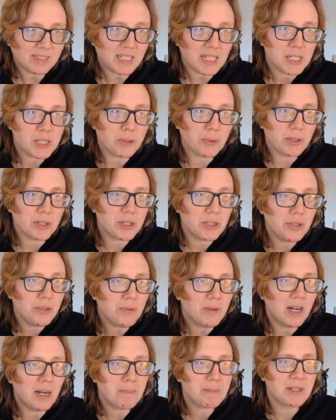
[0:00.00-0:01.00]
So our two
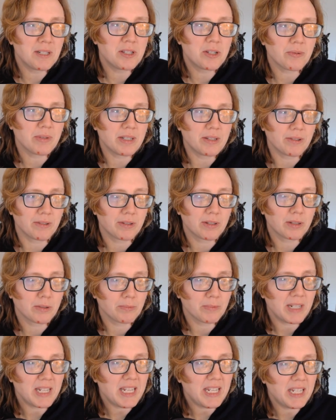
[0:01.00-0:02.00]
options are either
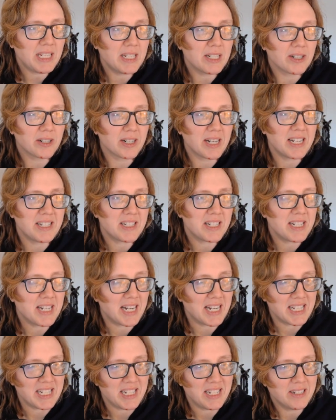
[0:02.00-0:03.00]
3 here and
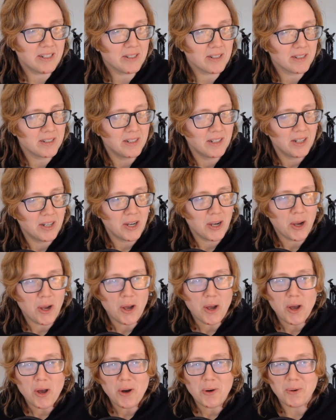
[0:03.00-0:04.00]
9 here,
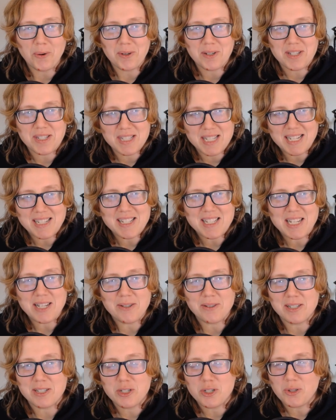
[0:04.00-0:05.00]
or 6
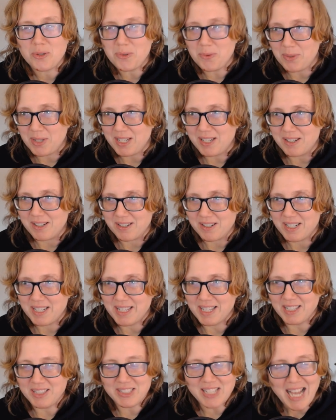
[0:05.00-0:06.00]
here and 2 here. And
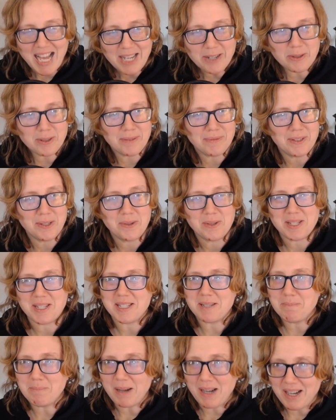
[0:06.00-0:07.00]
the latter of those is
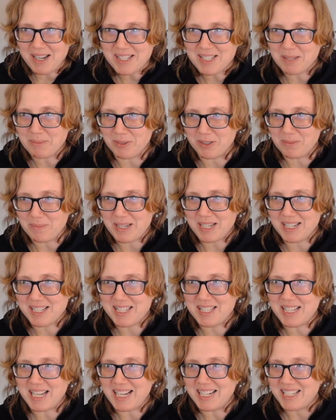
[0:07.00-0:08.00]
impossible
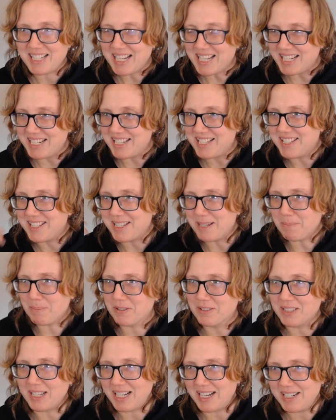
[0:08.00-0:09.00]
because, again, zipper
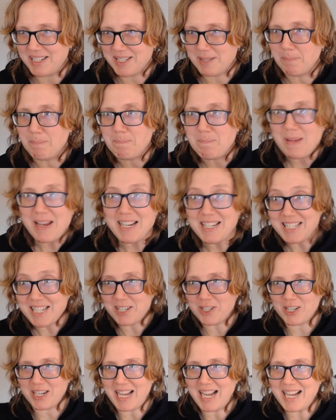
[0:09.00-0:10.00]
lines, big
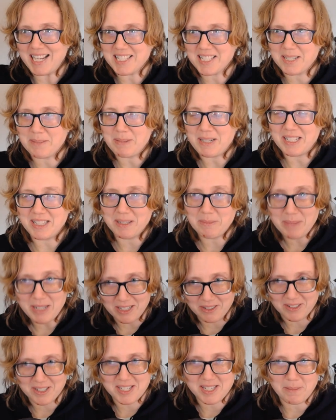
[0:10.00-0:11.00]
digit has to be in the
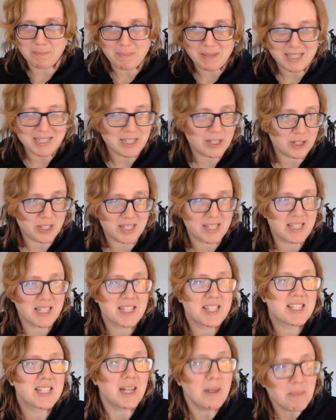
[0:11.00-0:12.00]
middle because the big digit's the
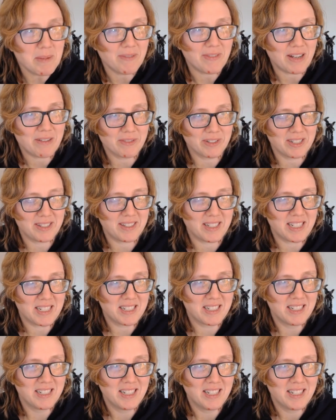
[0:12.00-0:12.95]
sum of everything.